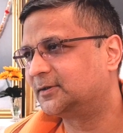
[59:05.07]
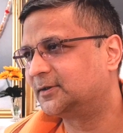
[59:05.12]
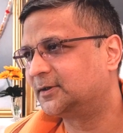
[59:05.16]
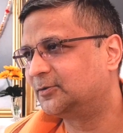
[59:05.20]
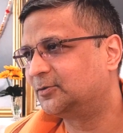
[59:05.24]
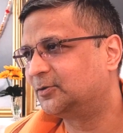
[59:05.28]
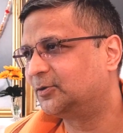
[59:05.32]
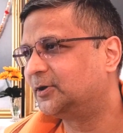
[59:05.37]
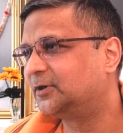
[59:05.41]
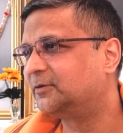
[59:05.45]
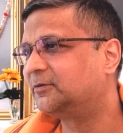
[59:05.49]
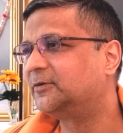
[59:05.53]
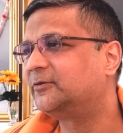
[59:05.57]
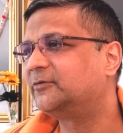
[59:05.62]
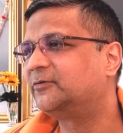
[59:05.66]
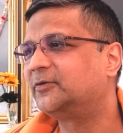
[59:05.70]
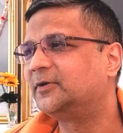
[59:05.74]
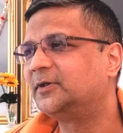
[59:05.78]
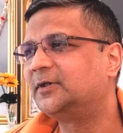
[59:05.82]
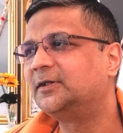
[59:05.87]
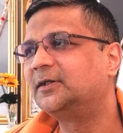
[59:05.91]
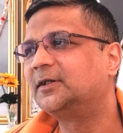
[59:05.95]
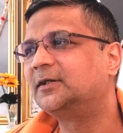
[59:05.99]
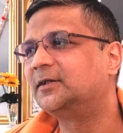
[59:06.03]
They don't even
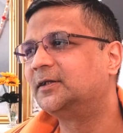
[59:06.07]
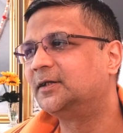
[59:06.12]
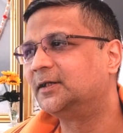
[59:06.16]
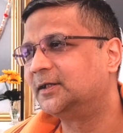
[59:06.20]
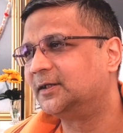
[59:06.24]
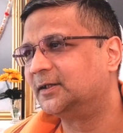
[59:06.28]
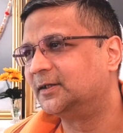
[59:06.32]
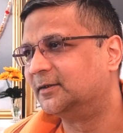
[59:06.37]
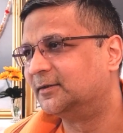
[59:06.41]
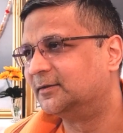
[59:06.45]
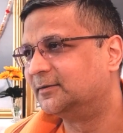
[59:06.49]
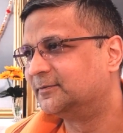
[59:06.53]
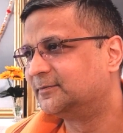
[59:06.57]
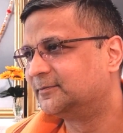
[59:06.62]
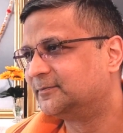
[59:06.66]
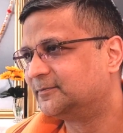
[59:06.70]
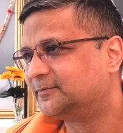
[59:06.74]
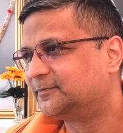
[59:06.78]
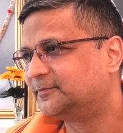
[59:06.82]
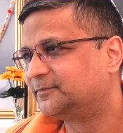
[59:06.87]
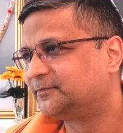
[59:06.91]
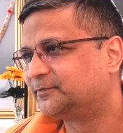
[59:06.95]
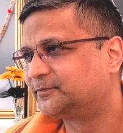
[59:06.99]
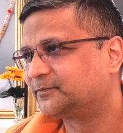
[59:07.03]
feel the need.
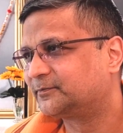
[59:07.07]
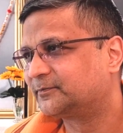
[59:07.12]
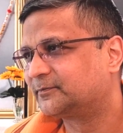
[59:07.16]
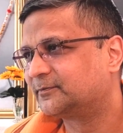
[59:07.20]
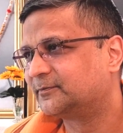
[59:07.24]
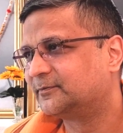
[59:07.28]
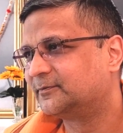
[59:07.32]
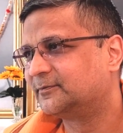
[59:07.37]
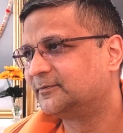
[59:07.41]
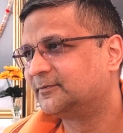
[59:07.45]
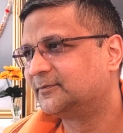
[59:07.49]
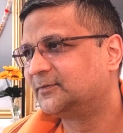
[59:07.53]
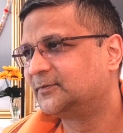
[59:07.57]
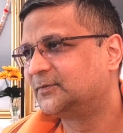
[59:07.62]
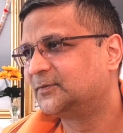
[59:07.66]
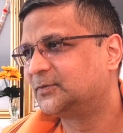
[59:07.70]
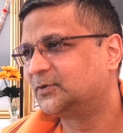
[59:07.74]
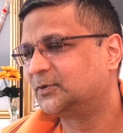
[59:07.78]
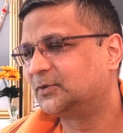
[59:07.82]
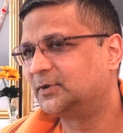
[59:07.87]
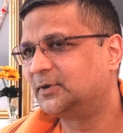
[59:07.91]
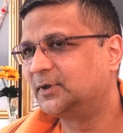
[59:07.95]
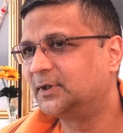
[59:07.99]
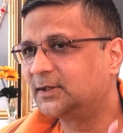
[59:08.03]

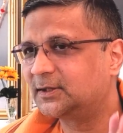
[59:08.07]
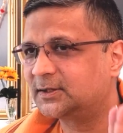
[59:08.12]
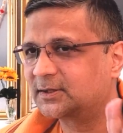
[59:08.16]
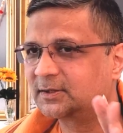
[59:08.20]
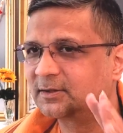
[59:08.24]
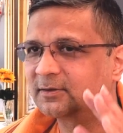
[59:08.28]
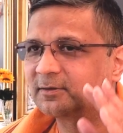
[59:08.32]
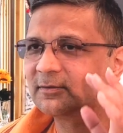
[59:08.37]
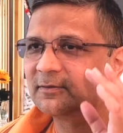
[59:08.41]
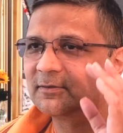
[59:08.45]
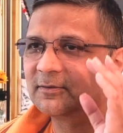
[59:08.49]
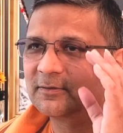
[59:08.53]
So this